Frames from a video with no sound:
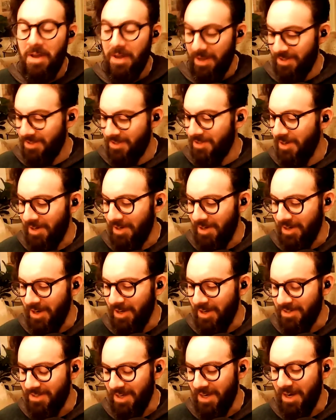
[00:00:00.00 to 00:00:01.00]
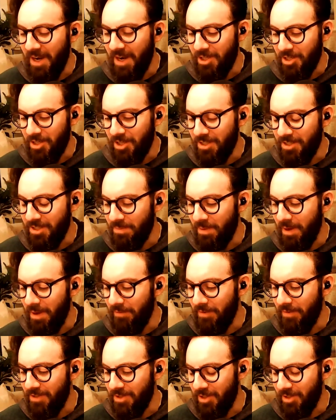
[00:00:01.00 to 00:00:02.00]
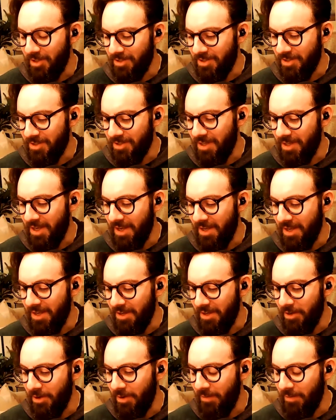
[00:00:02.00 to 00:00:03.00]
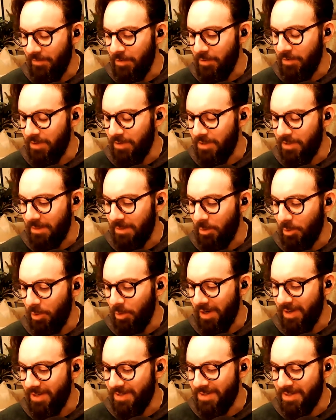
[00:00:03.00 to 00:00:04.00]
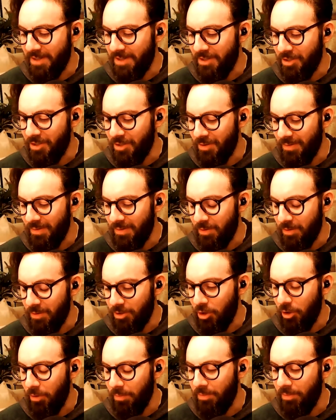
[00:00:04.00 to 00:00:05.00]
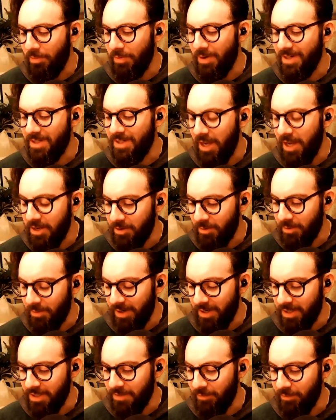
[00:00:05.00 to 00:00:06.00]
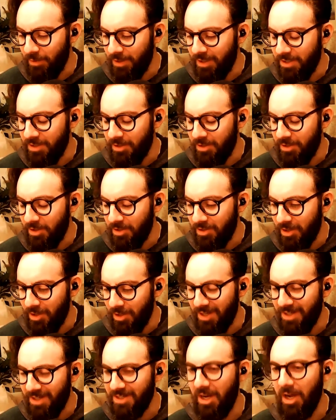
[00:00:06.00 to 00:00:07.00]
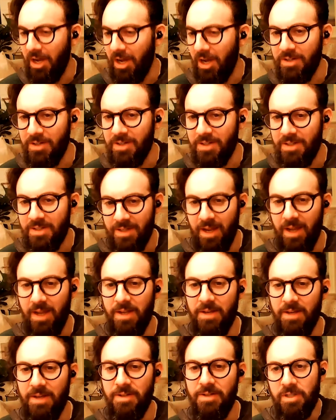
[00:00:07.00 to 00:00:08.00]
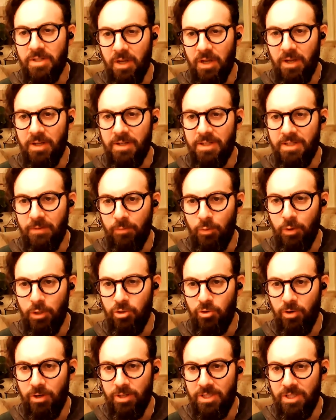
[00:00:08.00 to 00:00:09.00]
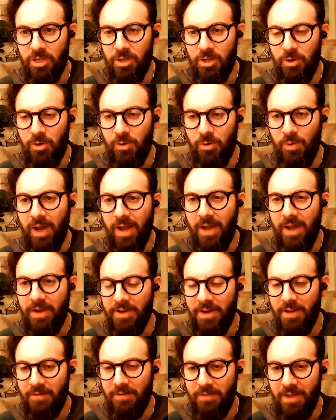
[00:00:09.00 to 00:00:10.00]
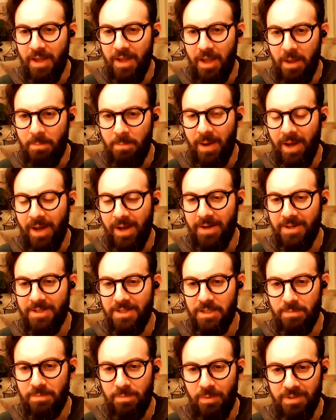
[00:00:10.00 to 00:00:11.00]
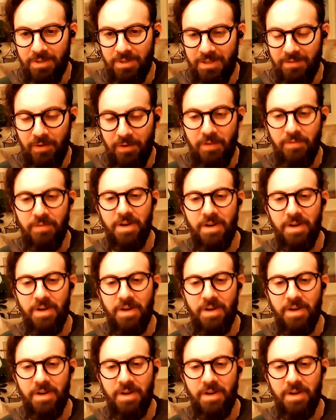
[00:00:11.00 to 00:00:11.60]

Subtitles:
It certainly does. And actually, it's a perfect chance to say, if you could summarize into your top three takeaways for listeners looking to understand science of what drugs do and if the impact is positive over